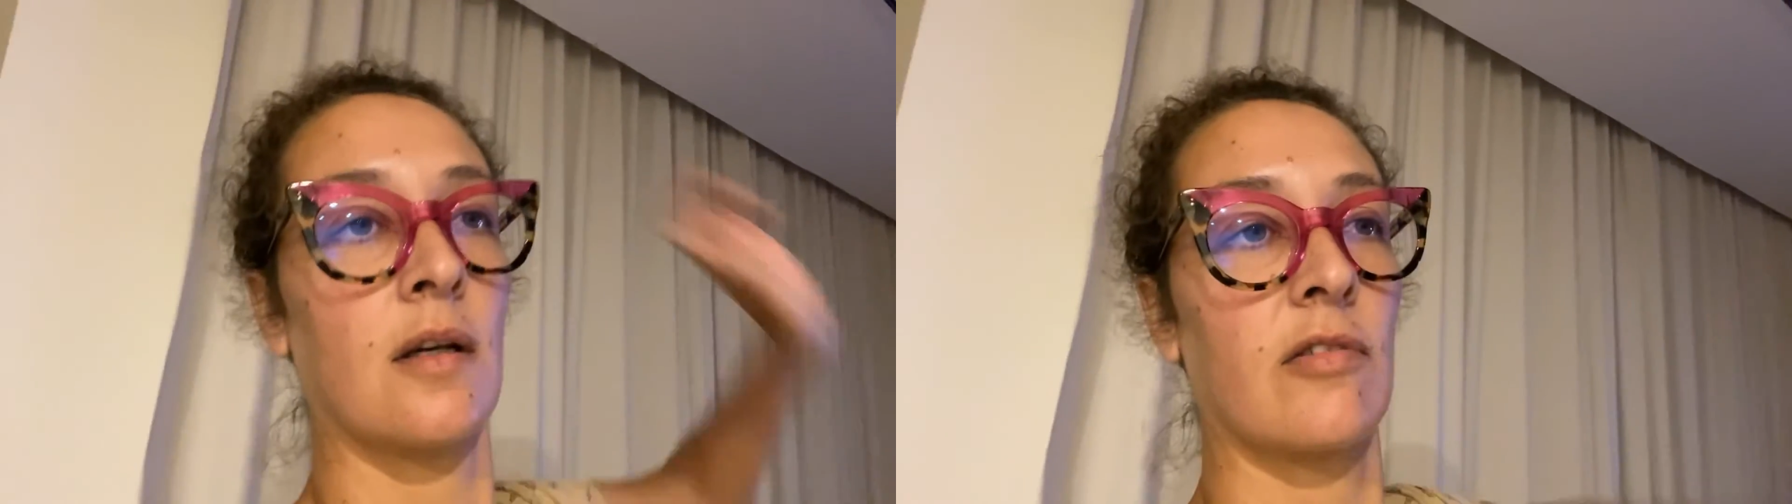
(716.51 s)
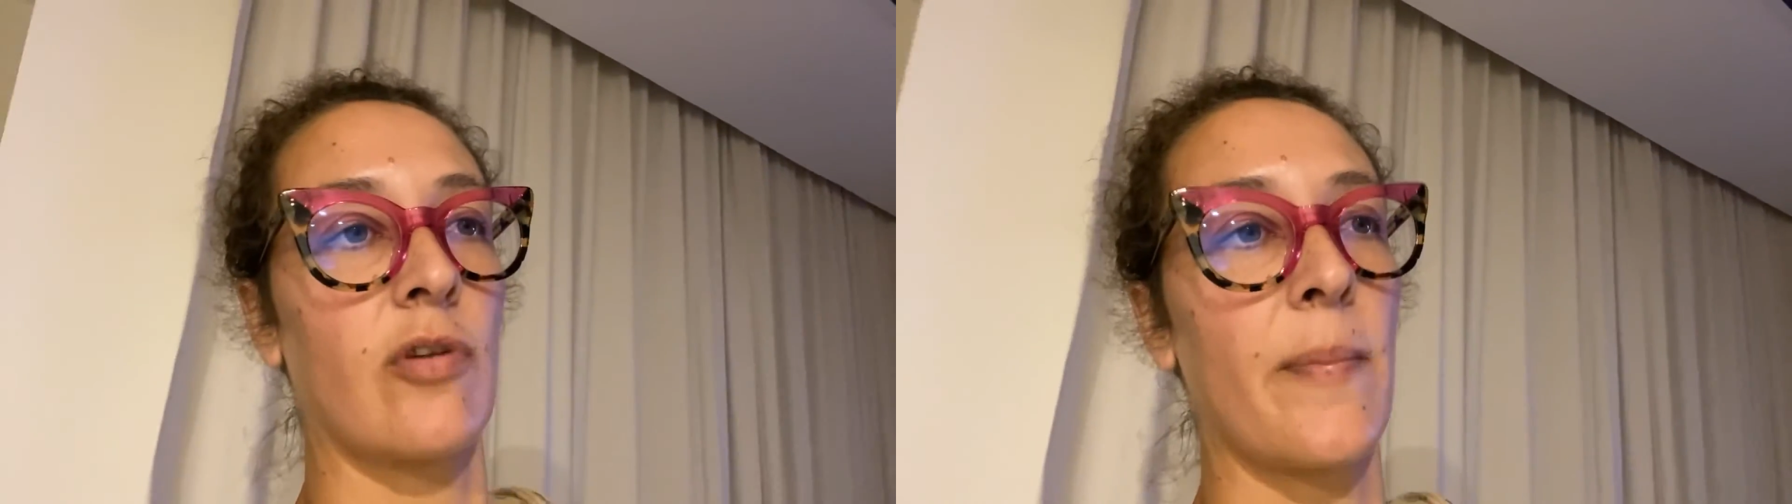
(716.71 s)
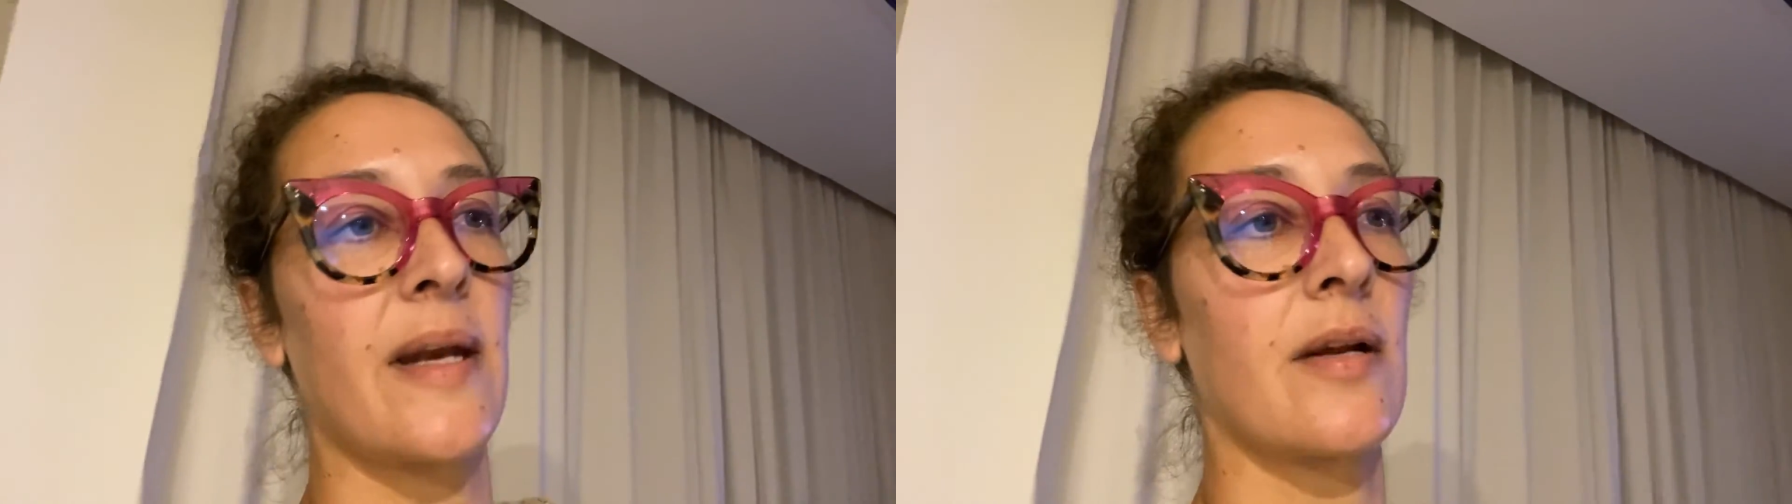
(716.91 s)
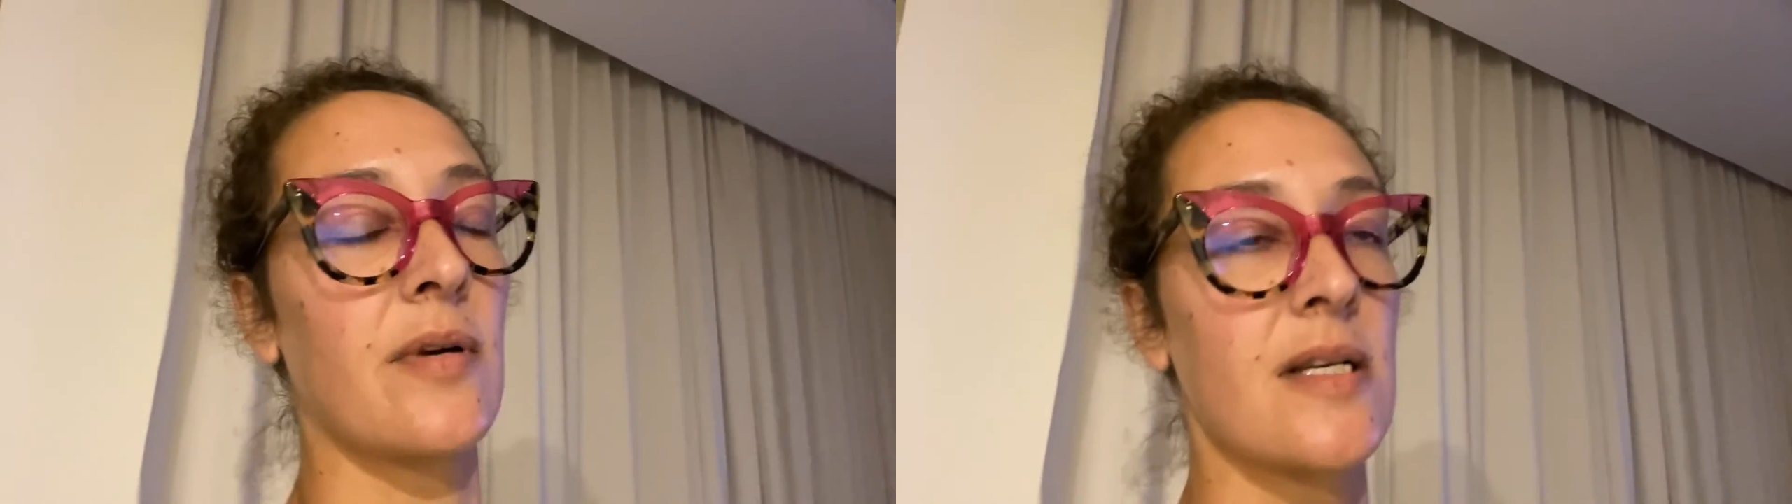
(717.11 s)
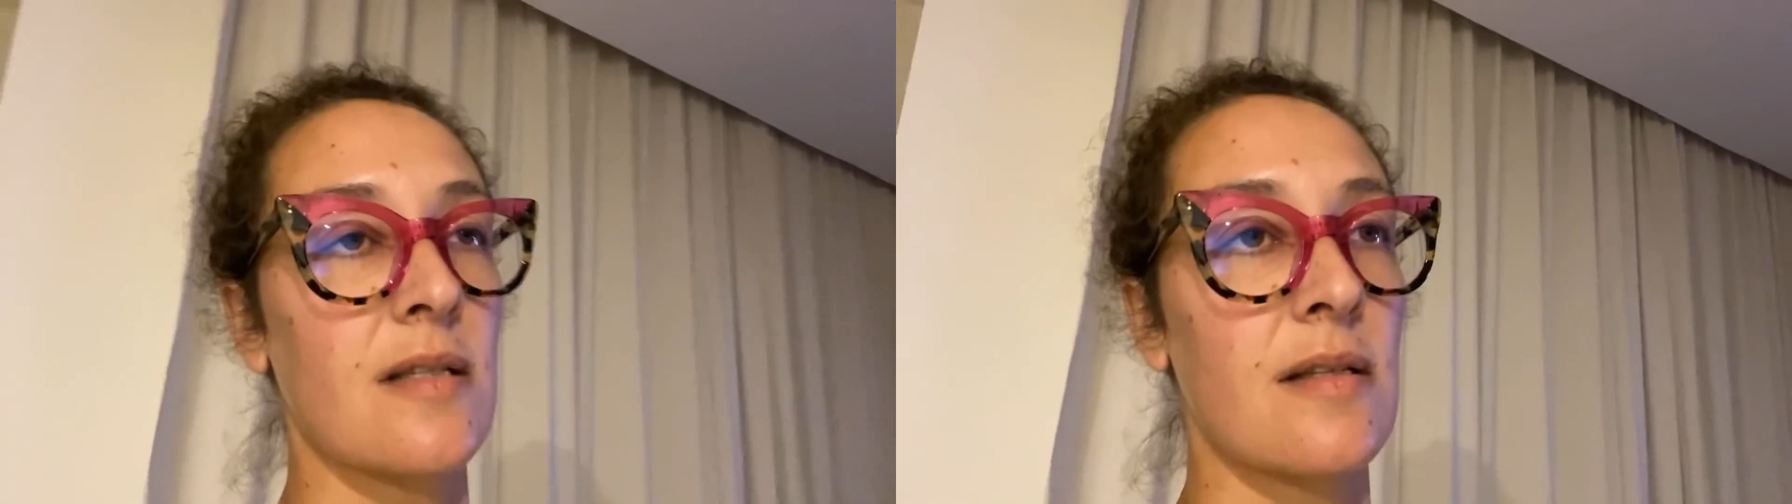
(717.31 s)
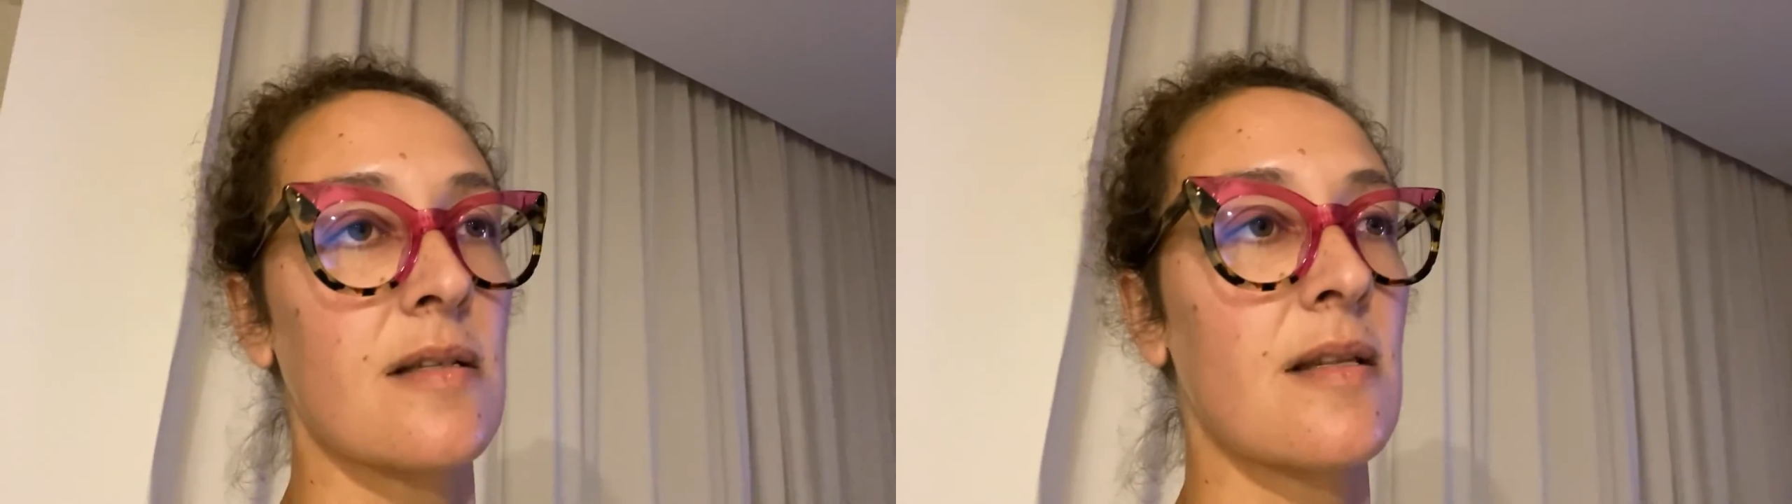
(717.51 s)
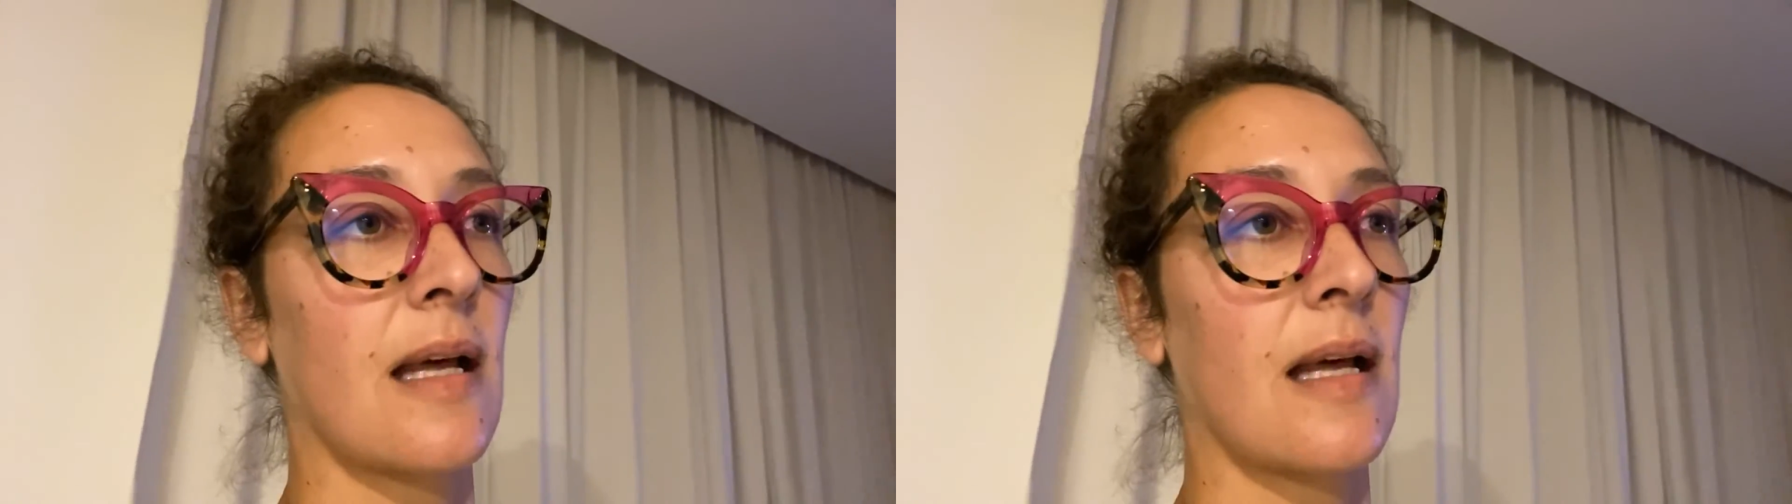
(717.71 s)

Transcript: For many reasons,